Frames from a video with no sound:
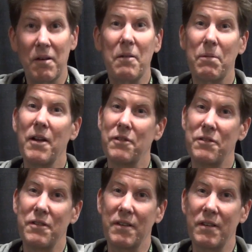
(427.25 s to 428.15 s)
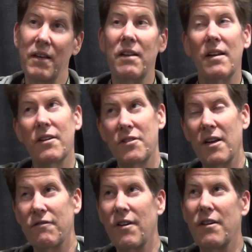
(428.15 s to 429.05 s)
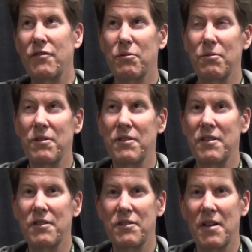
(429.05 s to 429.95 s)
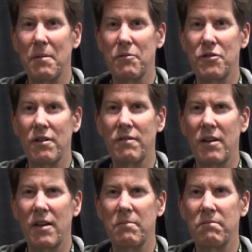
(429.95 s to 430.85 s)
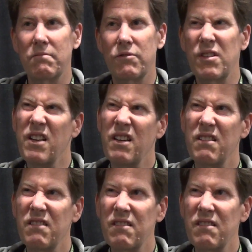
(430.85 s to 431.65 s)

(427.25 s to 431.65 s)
And plus actually a 5-year warranty, the same as Jotunheim. So yeah.